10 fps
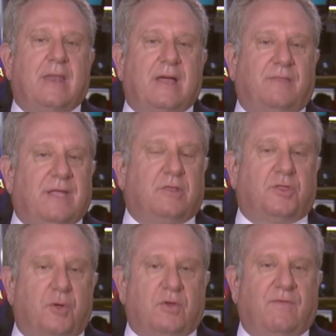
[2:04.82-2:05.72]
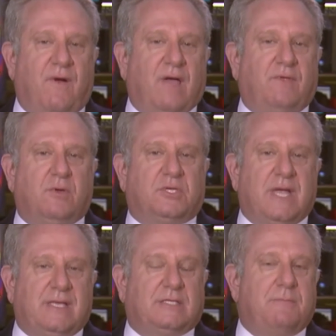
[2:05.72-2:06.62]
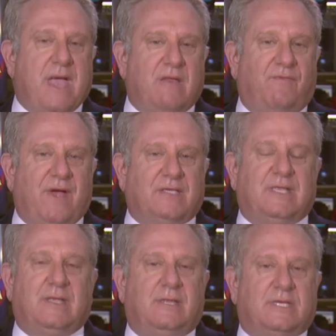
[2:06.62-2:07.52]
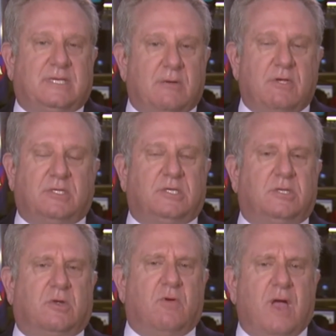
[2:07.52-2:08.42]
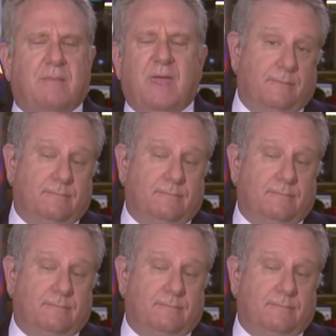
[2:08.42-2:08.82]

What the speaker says: And I think the 35-year sentence manifested the seriousness of the crime.